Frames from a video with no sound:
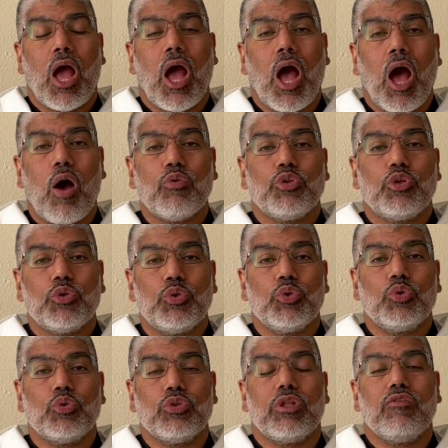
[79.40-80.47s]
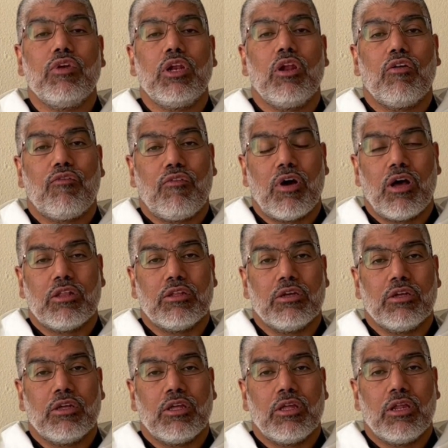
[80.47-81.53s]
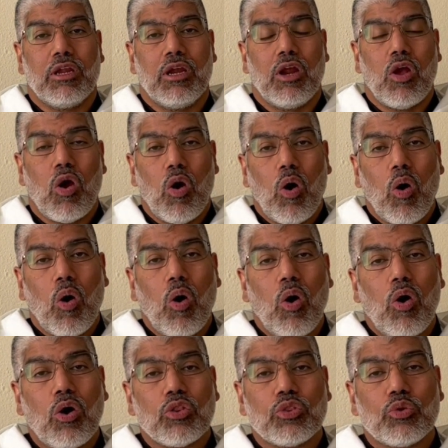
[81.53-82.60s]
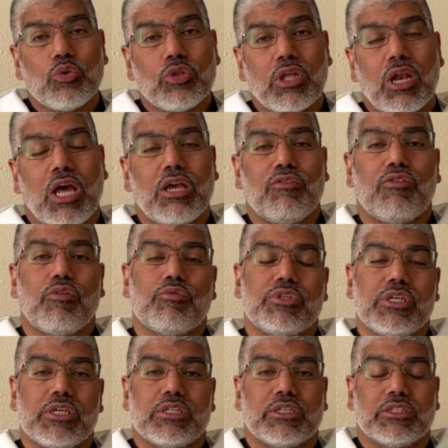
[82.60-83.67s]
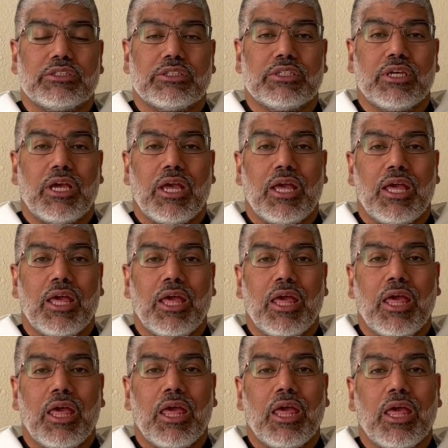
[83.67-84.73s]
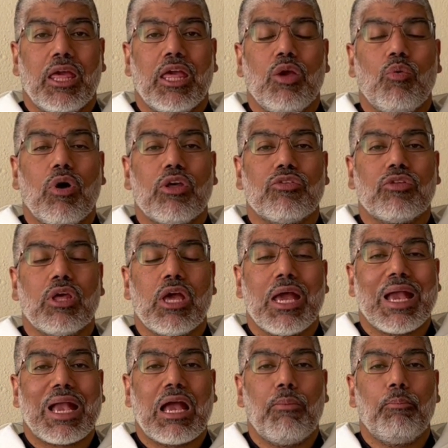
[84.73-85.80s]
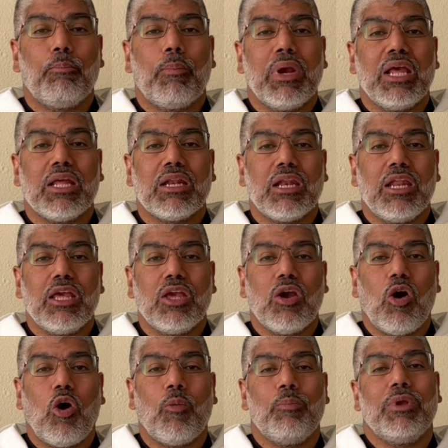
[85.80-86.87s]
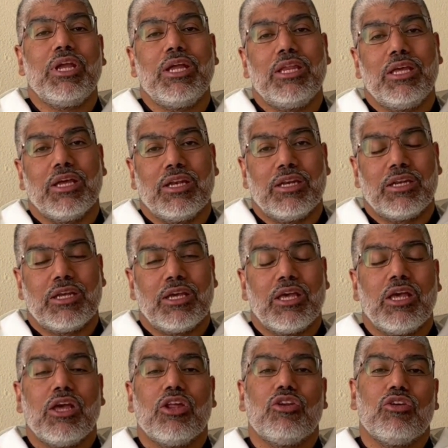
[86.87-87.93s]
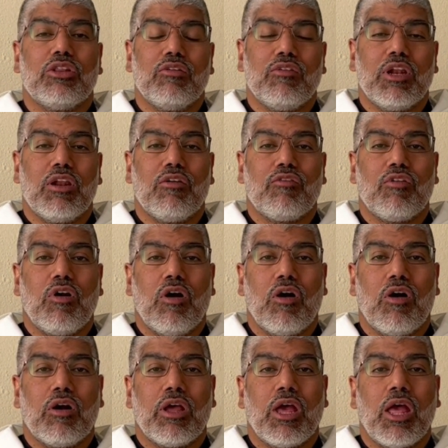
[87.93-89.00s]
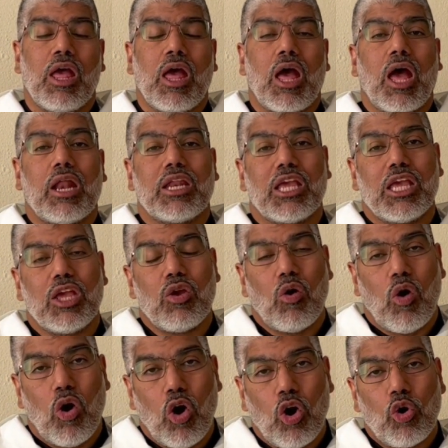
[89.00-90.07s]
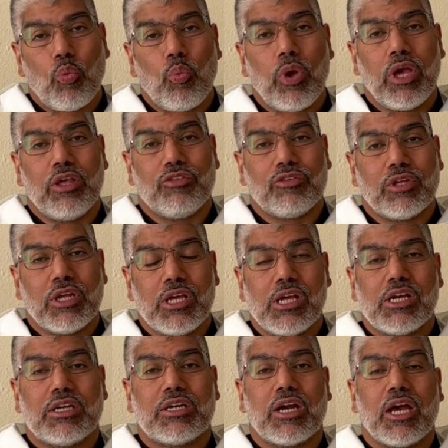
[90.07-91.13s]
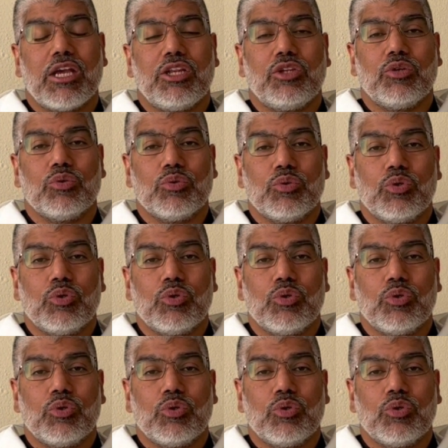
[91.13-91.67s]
How to do the will of Father. All through the life of Jesus, he was completely obedient to the will of God, and he always tried to